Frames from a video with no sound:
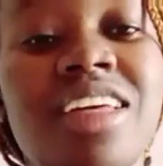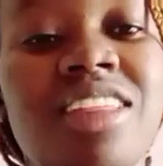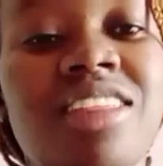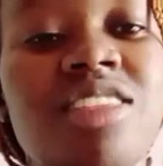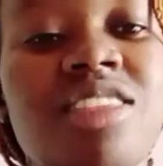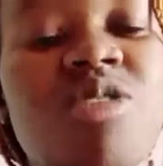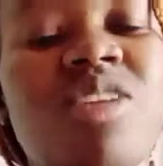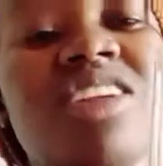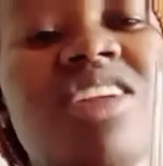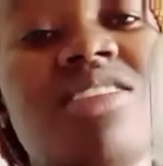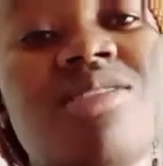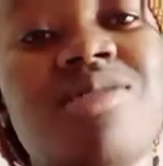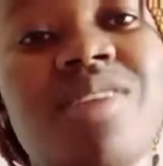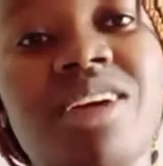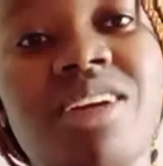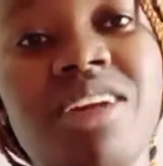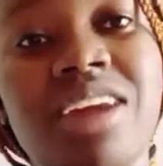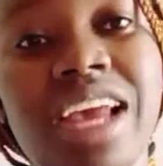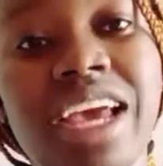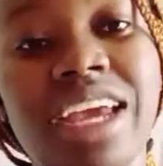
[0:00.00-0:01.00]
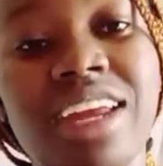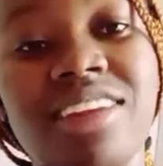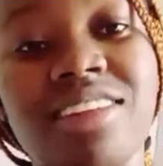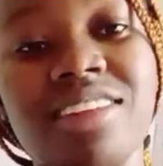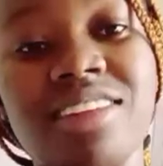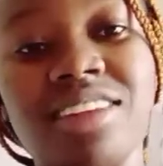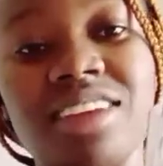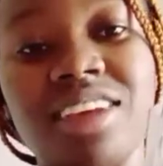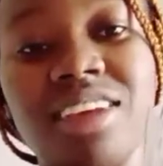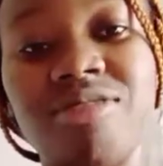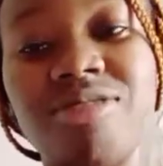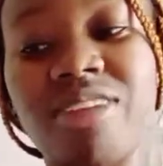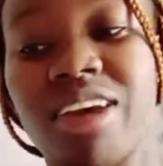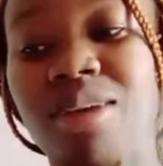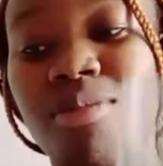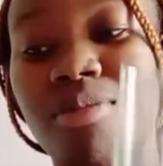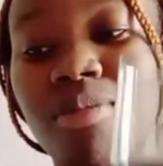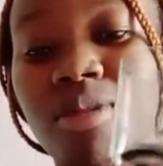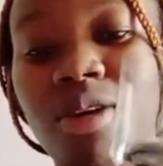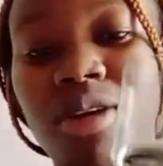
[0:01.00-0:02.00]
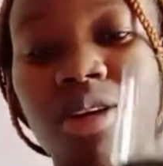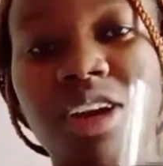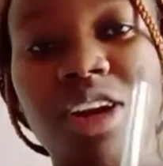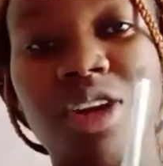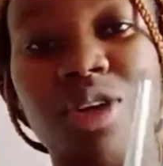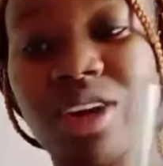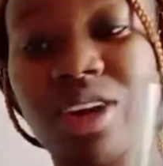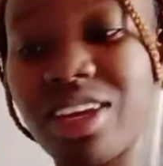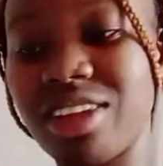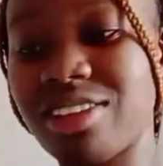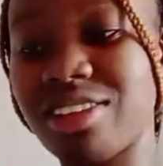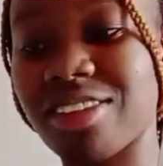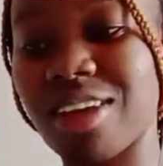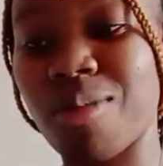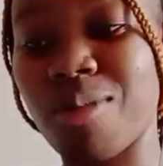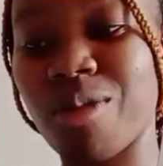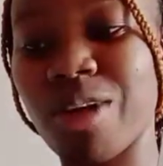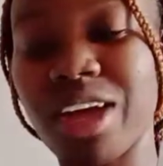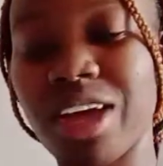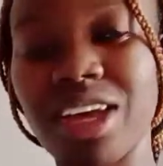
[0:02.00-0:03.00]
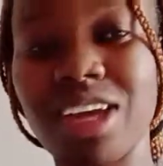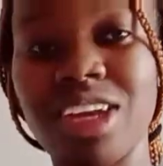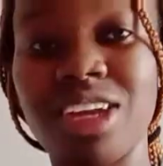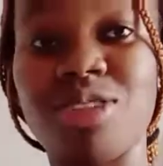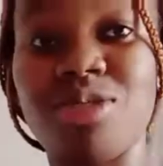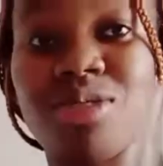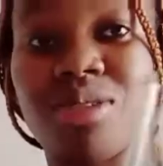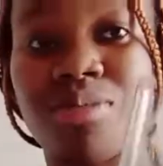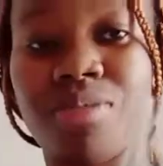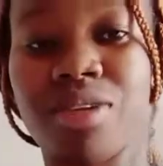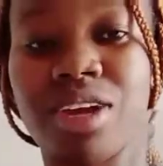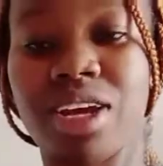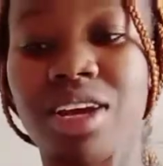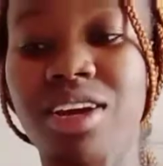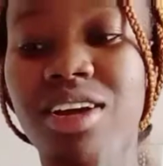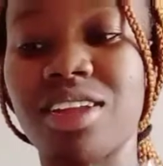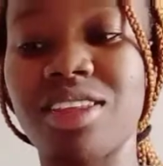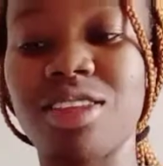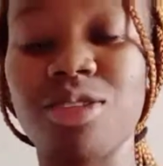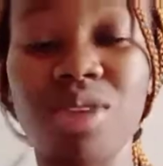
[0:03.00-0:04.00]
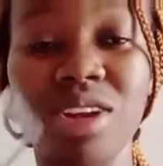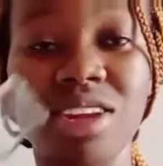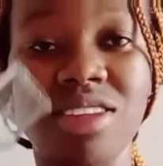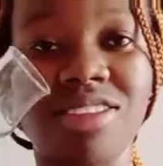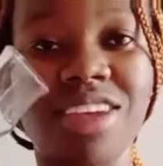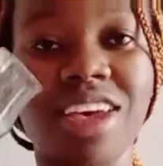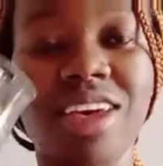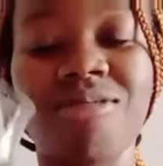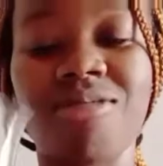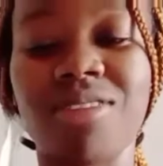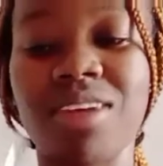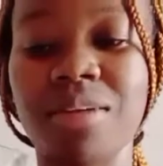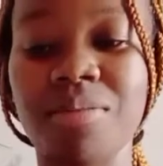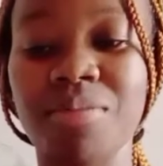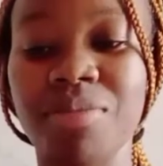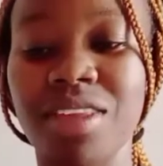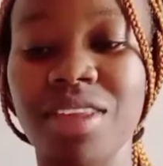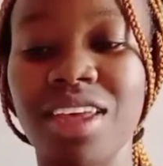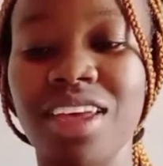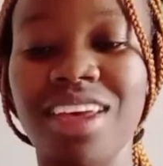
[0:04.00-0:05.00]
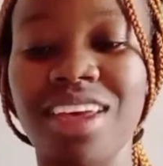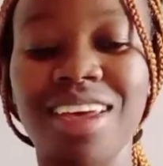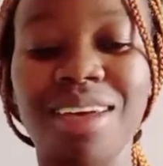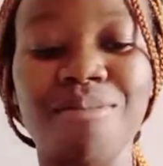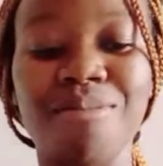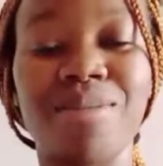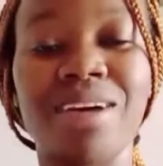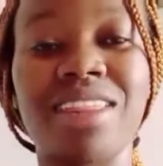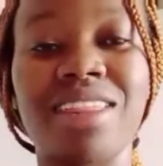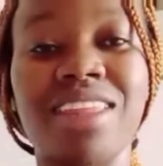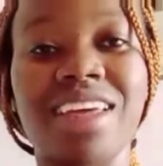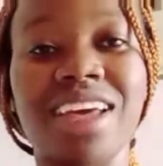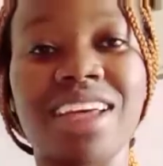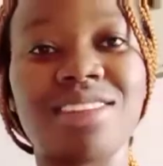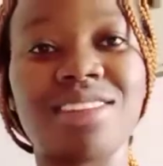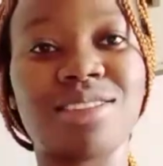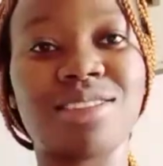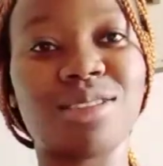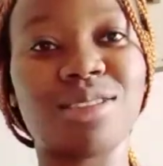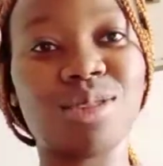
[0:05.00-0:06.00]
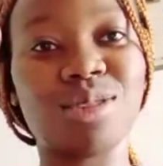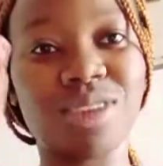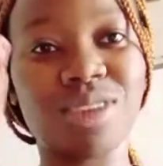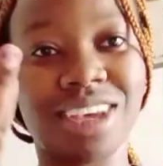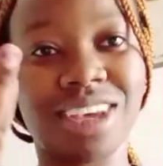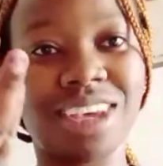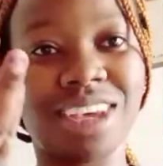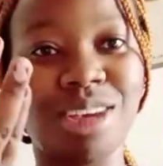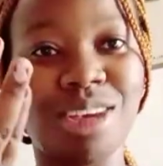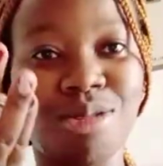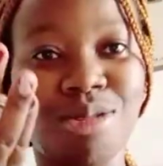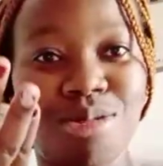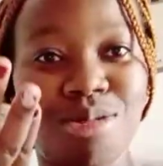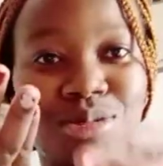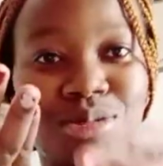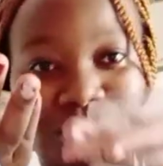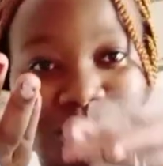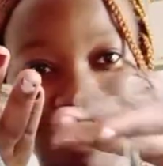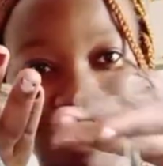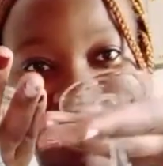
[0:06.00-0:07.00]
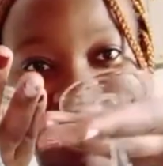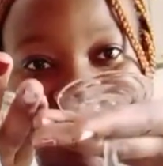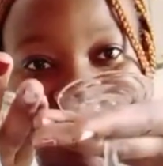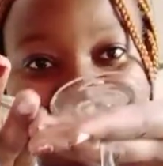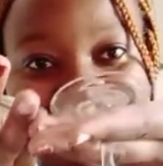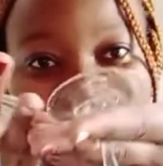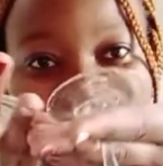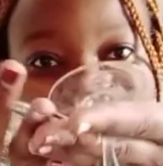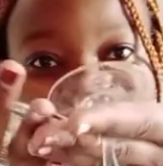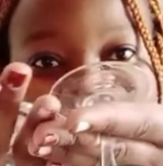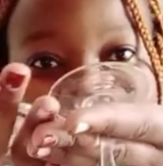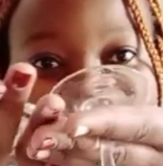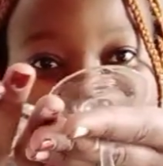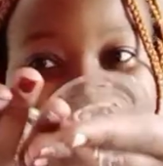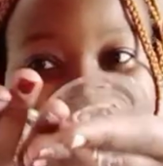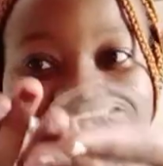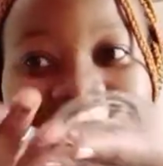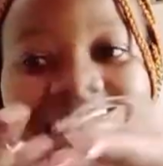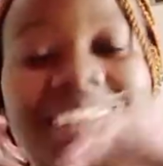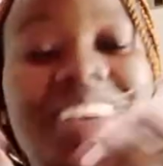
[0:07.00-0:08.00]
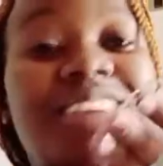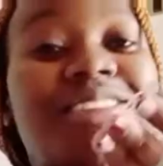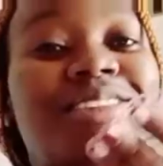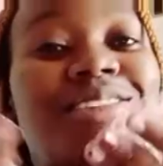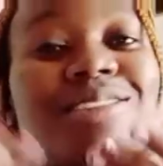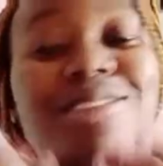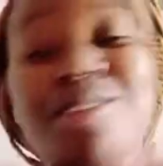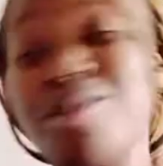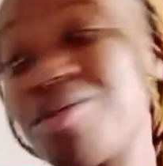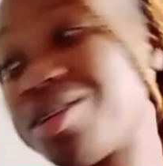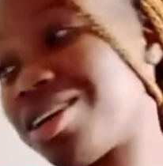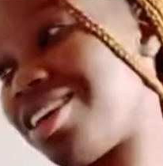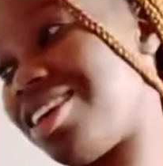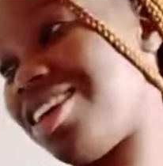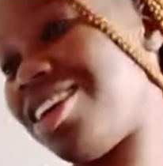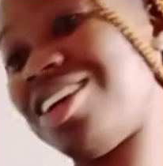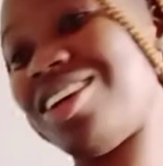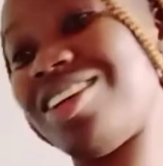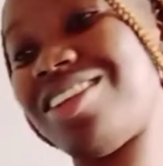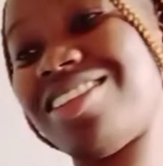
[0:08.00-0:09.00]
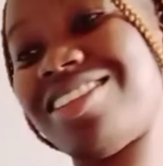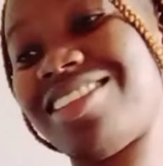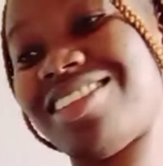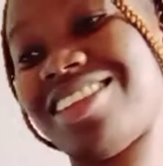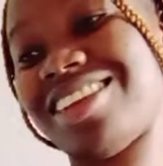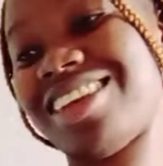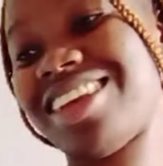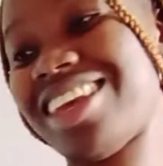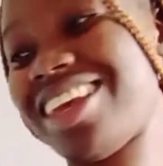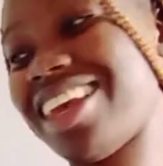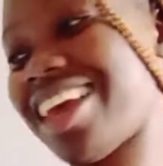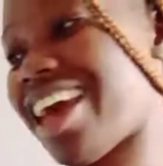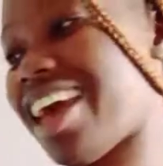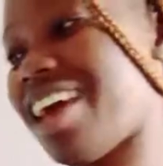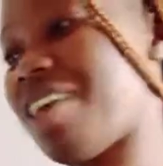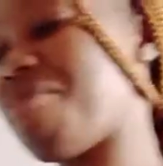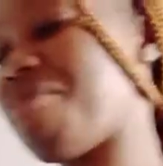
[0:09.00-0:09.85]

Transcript: This one is very light. If I knock it somewhere, it will break. This one is heavy, but they are so cute, super cute. Yeah.